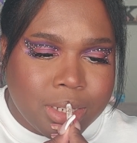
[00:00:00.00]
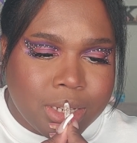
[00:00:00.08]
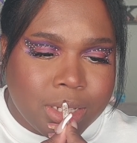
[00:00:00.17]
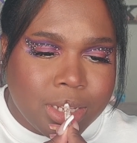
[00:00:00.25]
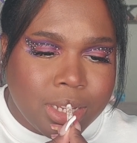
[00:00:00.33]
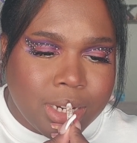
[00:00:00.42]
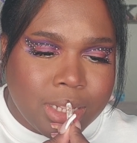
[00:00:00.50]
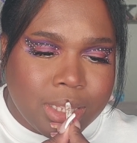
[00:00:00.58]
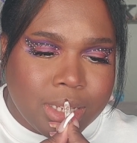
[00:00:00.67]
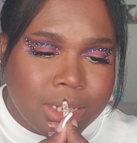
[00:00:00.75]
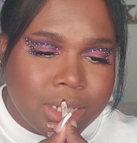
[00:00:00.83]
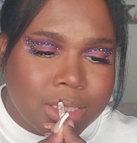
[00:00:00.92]
and then I
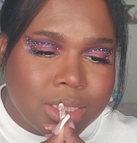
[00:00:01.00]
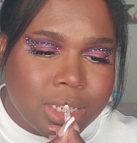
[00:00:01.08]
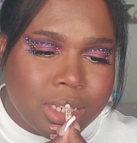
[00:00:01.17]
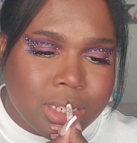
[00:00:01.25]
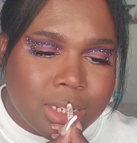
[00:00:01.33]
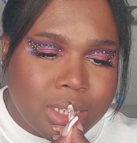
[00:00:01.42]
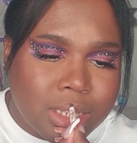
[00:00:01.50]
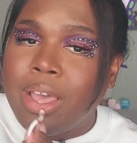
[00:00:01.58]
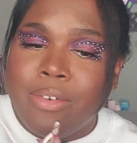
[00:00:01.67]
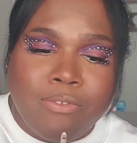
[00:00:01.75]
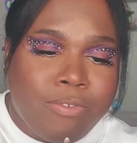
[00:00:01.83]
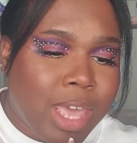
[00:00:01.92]
think that's it.
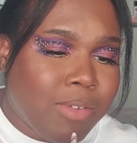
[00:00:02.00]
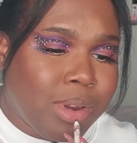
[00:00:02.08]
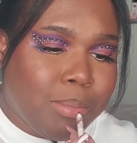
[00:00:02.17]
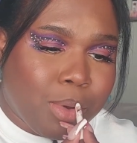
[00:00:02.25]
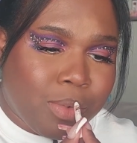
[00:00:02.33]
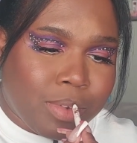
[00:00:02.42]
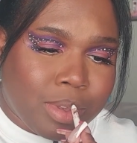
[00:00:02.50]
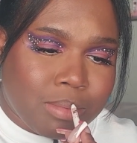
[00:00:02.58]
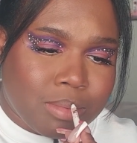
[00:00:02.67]
Favorite movie?